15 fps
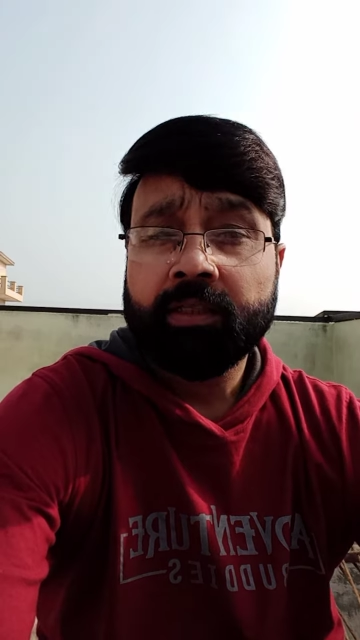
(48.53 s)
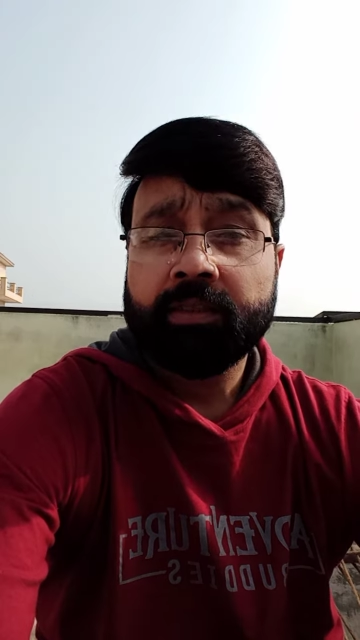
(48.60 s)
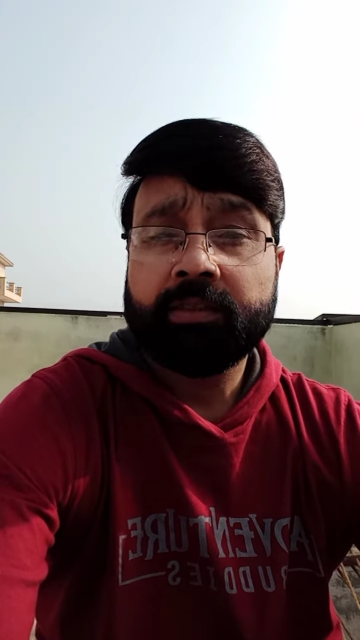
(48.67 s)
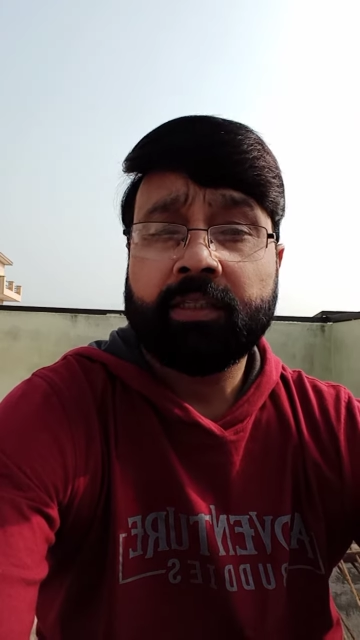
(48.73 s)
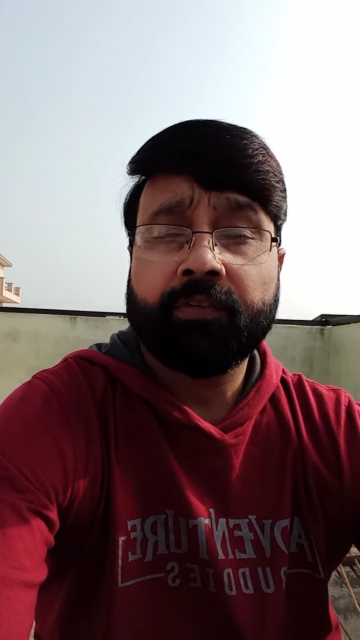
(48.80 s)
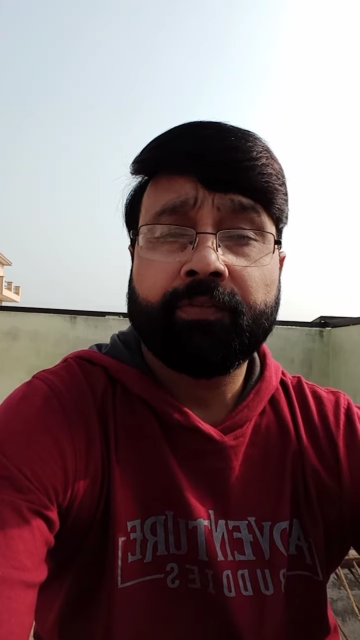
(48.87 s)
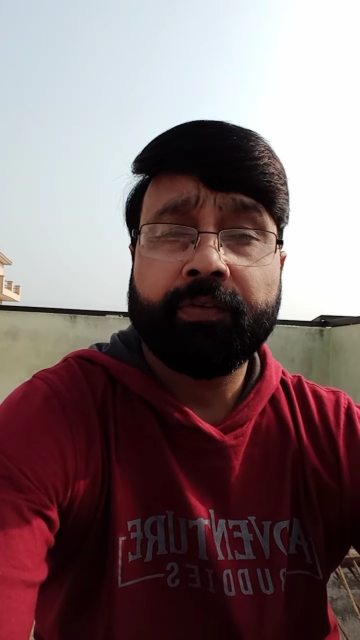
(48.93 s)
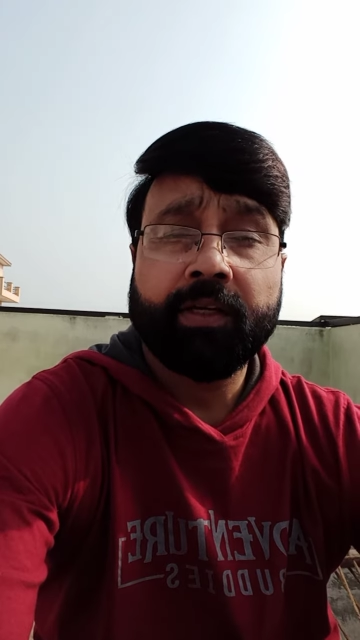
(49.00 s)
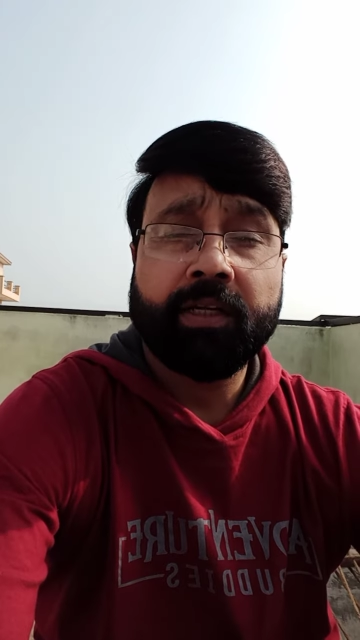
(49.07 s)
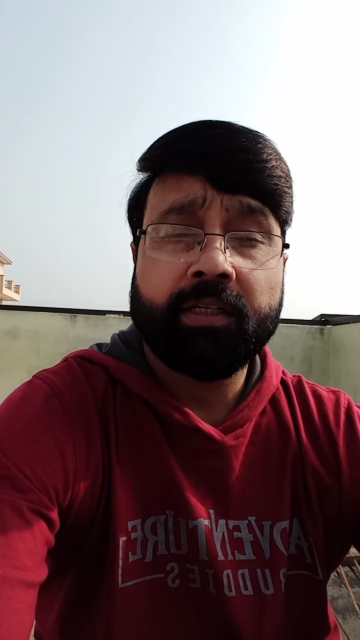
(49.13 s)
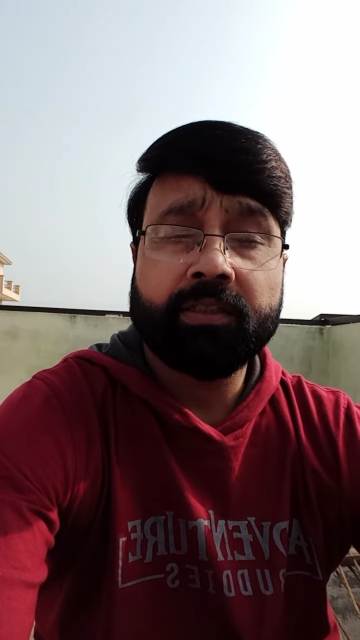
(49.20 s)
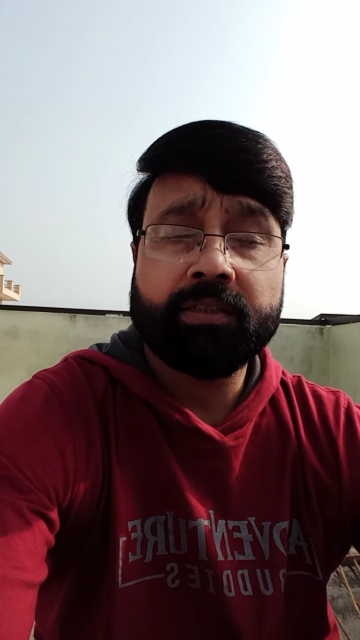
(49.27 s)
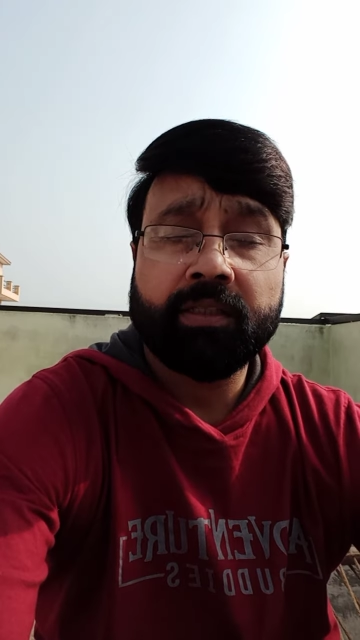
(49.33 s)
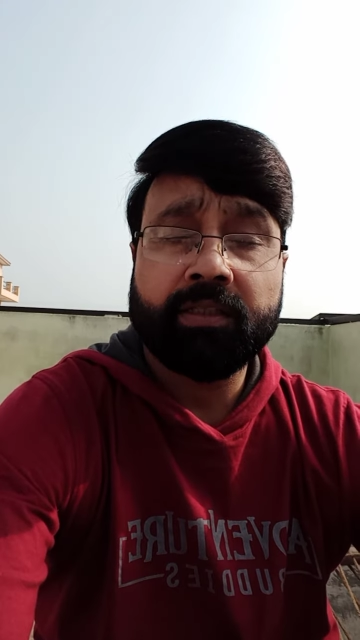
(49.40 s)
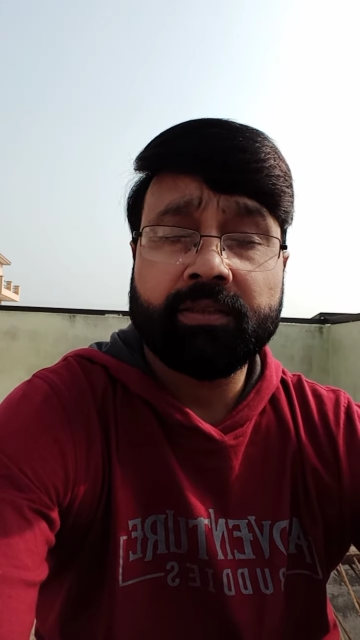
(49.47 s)
The
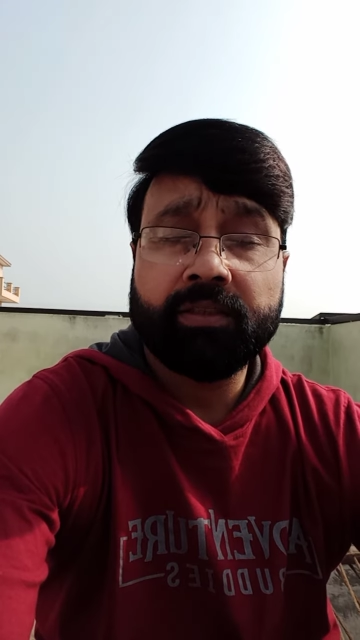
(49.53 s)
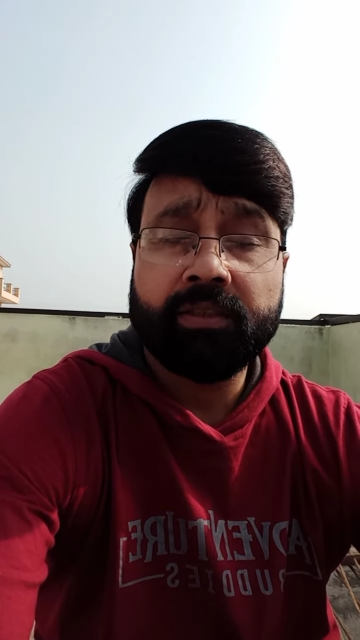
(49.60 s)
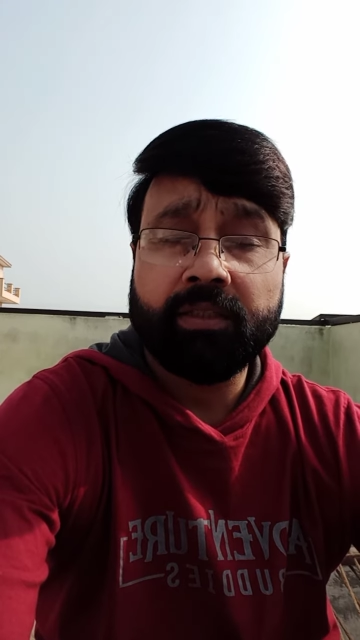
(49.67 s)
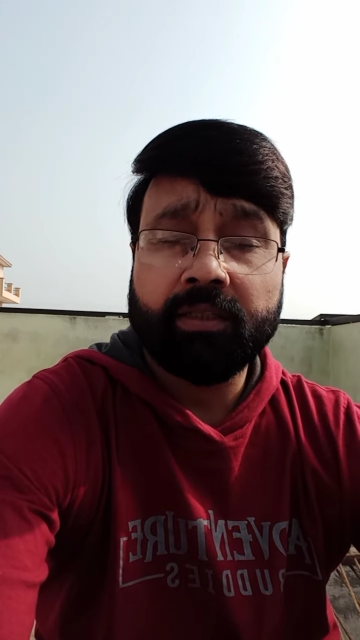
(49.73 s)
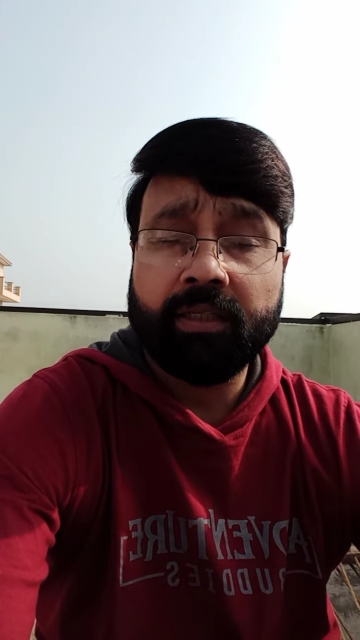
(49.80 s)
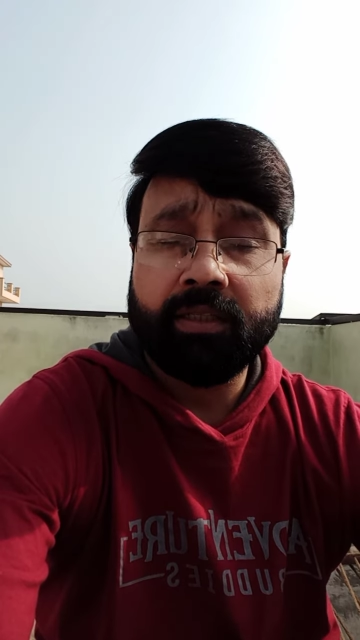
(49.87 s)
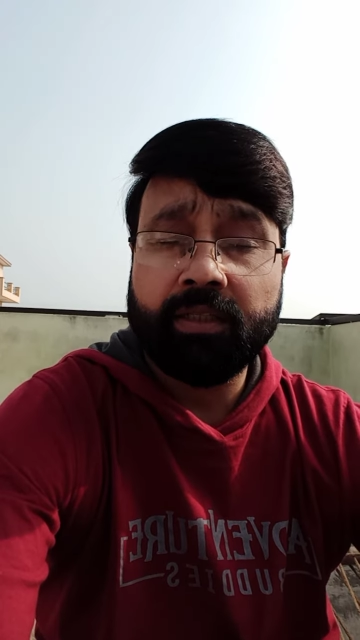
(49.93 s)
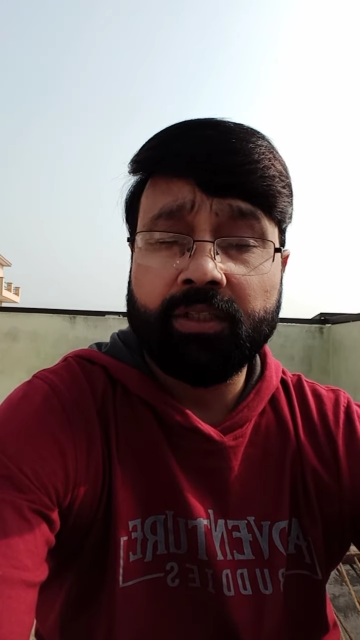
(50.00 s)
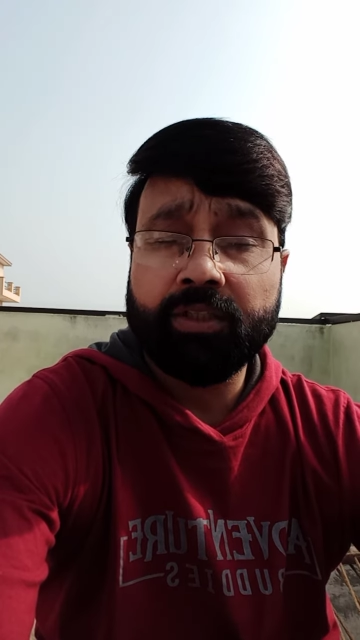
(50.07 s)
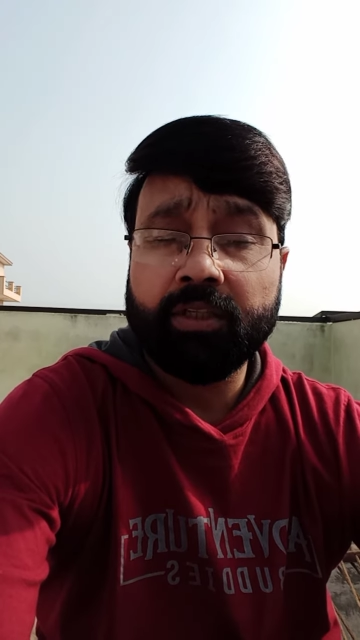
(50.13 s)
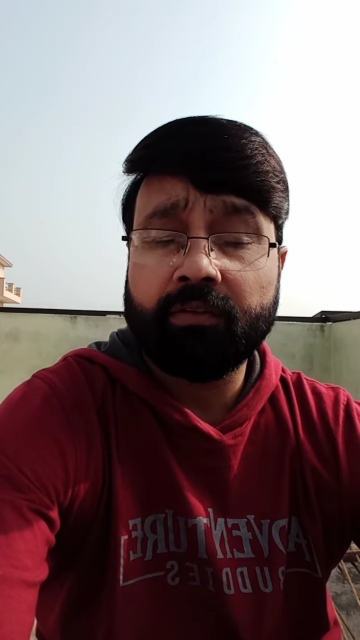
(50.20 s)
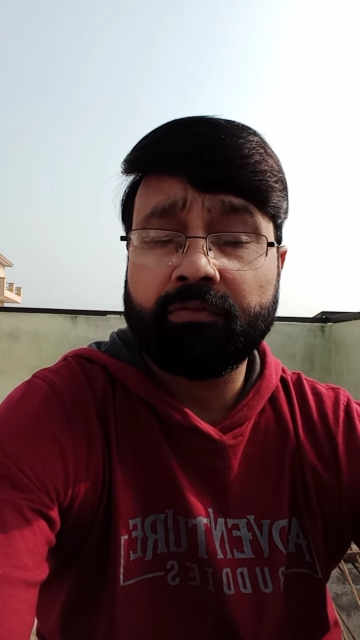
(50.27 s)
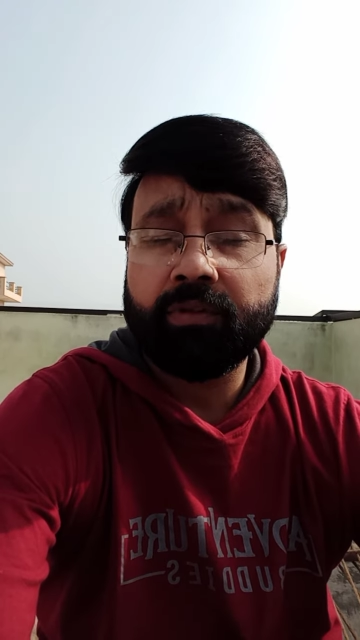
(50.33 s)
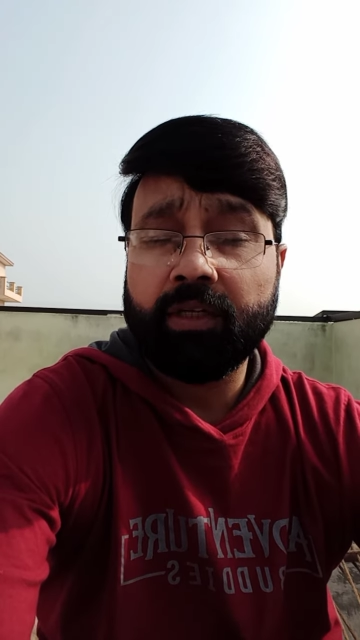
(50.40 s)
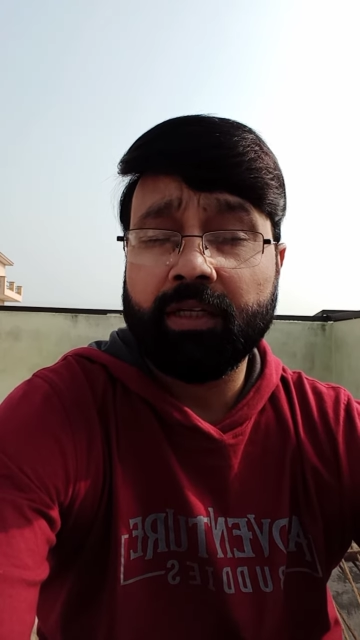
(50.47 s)
finance
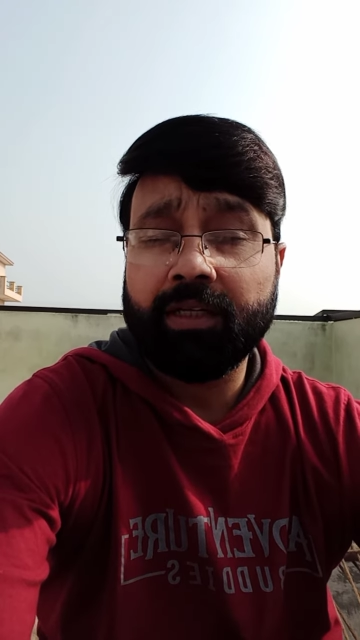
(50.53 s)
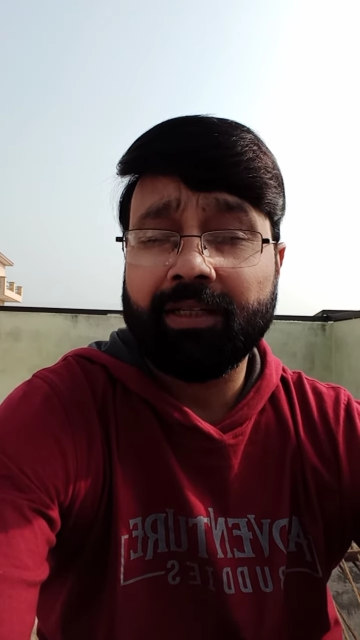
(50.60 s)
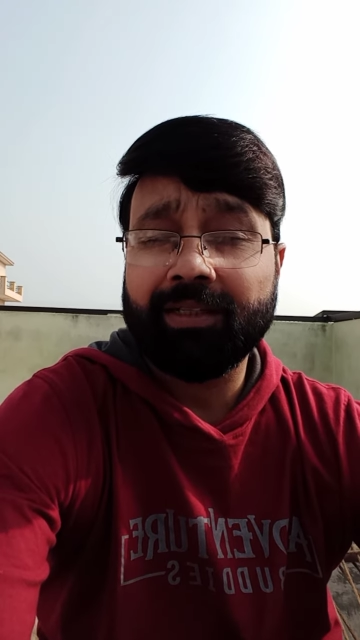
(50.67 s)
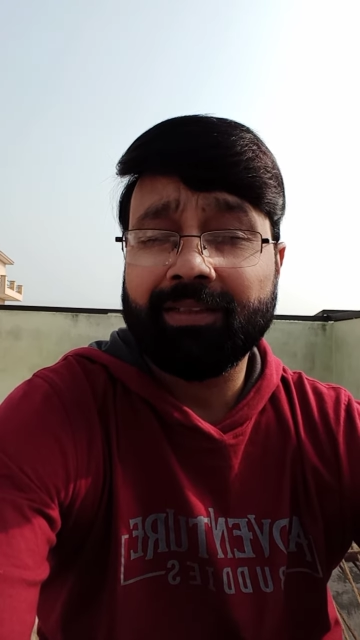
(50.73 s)
condition will